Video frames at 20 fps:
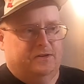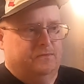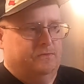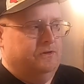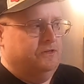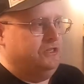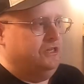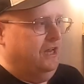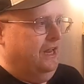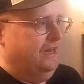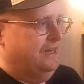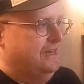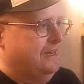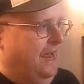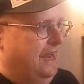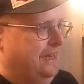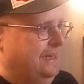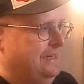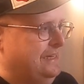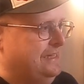Was she like
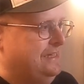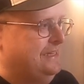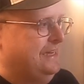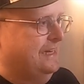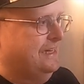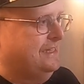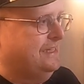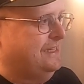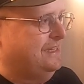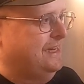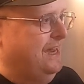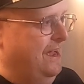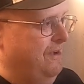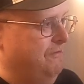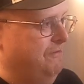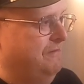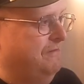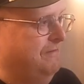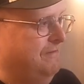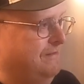96
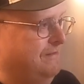now?